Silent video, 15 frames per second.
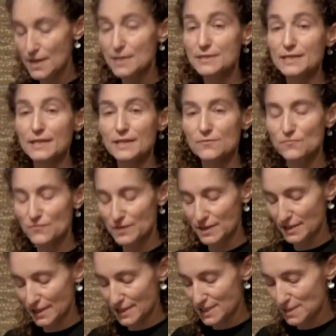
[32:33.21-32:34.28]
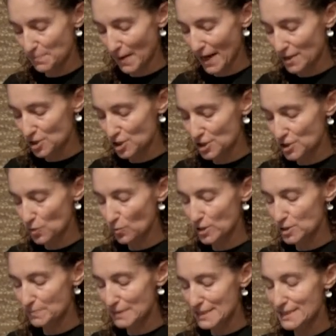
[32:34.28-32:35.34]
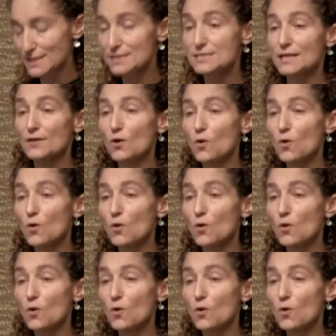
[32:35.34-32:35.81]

the infinite expansion to which Matisse had